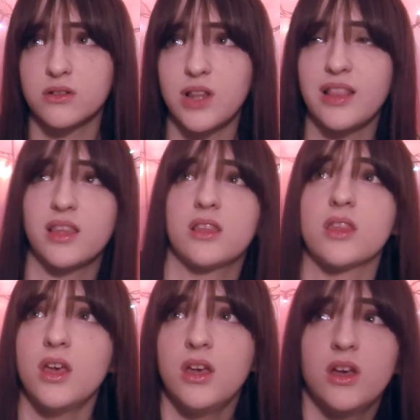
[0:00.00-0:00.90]
lenses
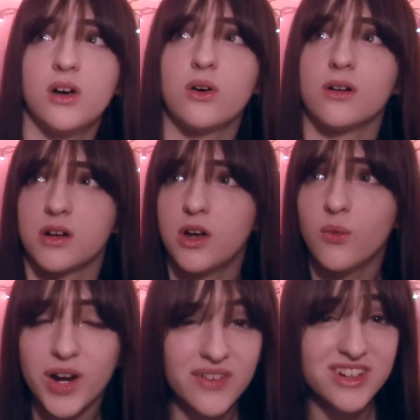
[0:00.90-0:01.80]
or
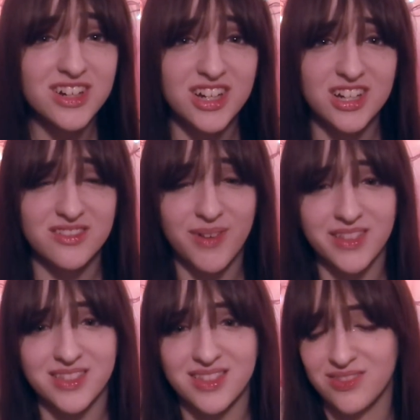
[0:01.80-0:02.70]
whatever
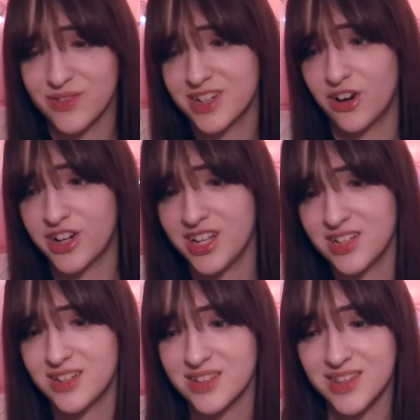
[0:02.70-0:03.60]

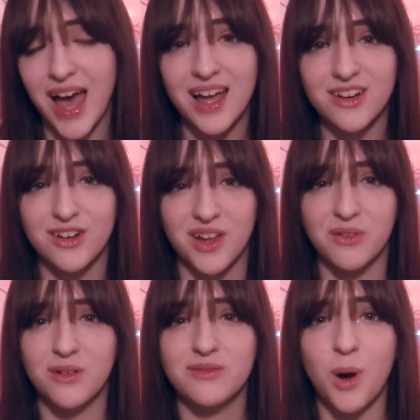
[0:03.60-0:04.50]
regarding that, or
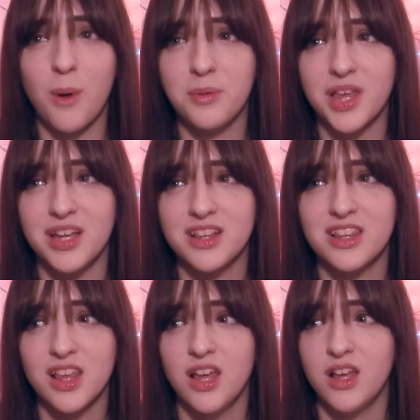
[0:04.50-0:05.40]
like what
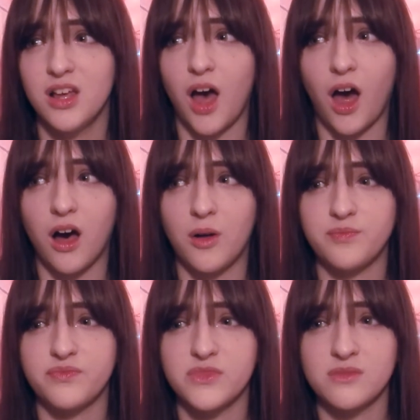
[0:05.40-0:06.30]
websites
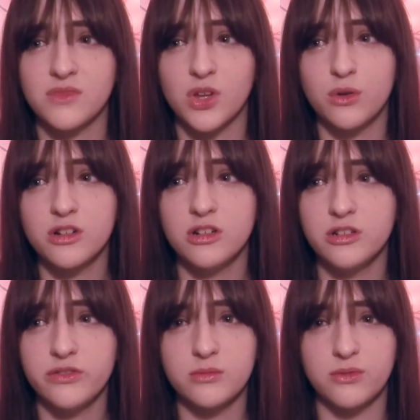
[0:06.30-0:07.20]
to
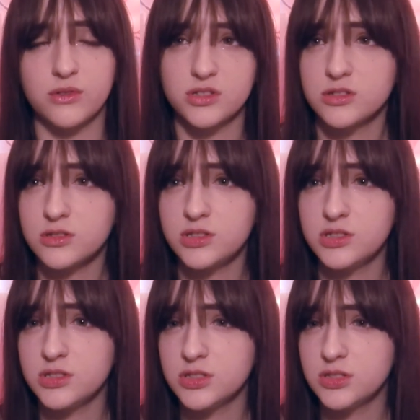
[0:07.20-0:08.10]
order from if you want circle
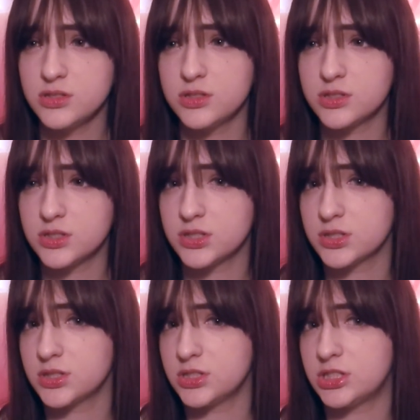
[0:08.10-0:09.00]

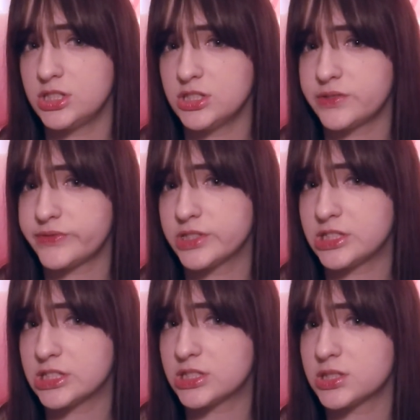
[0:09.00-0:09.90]
lenses, any of
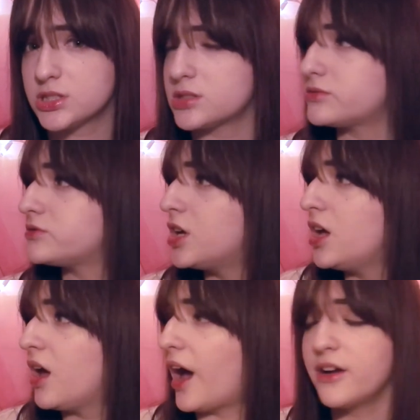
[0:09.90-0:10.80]
that stuff.
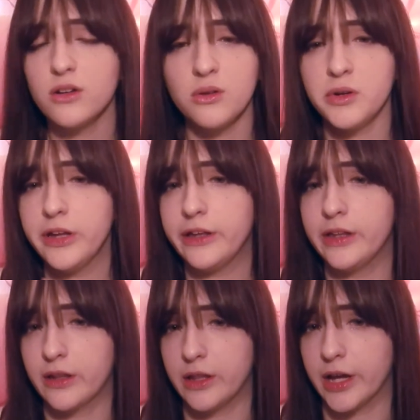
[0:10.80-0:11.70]
I don't know where you can
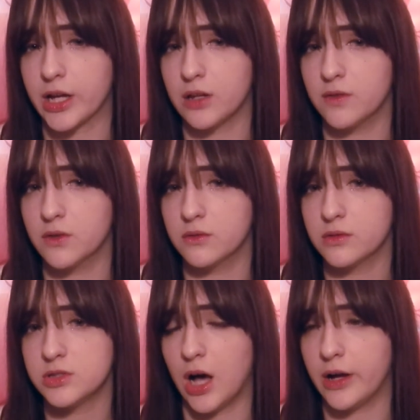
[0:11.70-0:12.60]
get the AccuView
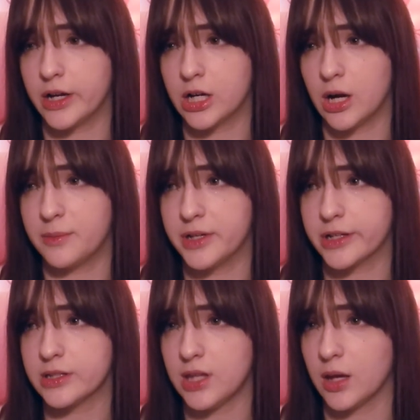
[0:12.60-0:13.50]
Air
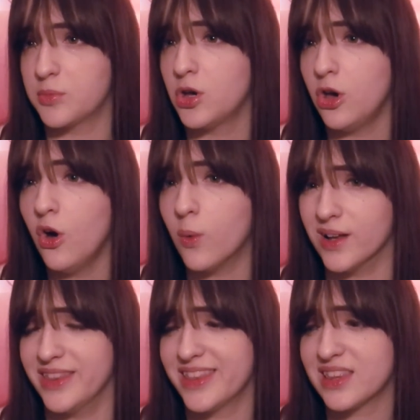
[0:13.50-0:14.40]
Optics type
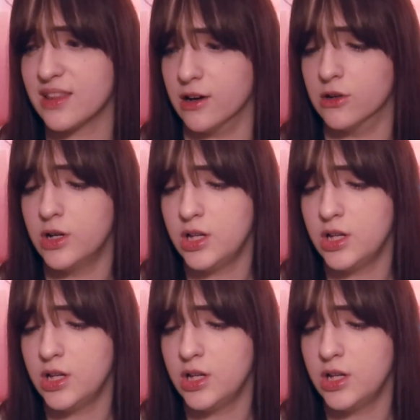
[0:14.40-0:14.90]
ones though.